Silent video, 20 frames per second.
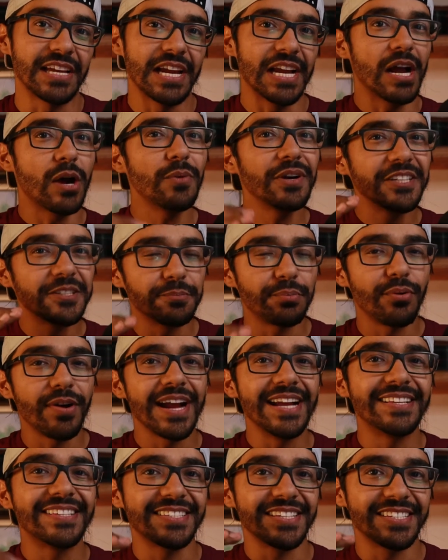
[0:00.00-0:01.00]
I always
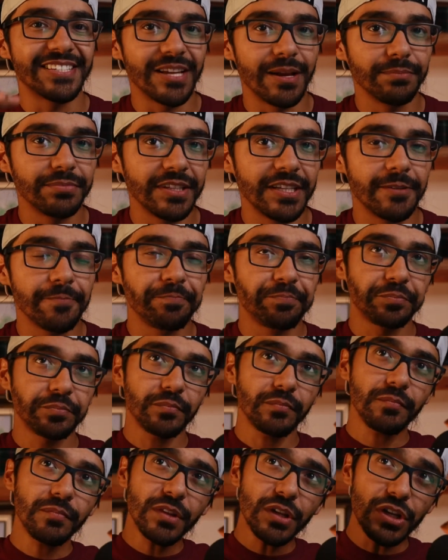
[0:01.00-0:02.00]
priced something
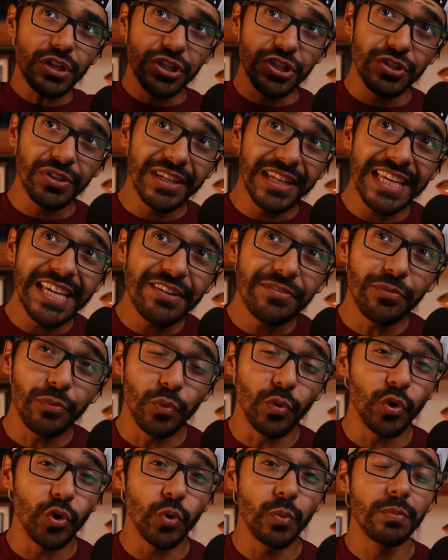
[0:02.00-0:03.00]
to leave
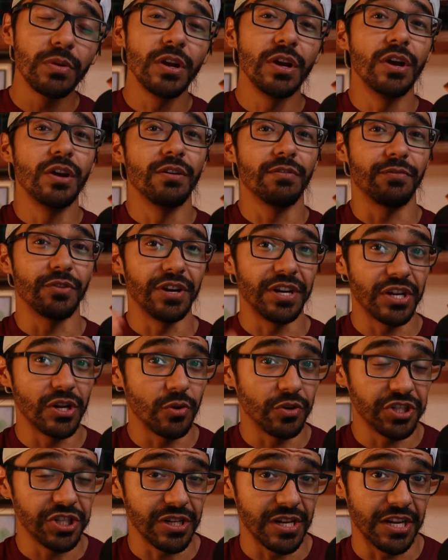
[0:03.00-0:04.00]
room for
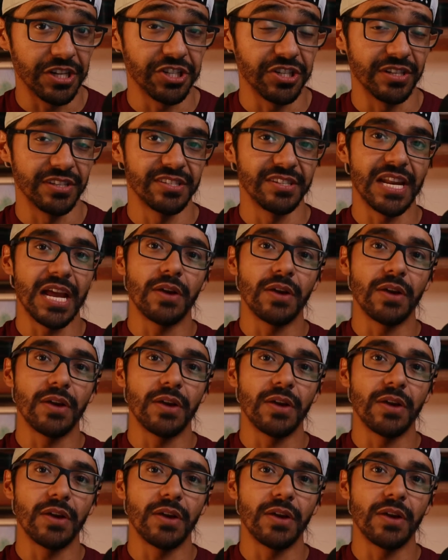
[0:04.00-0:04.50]
negotiations.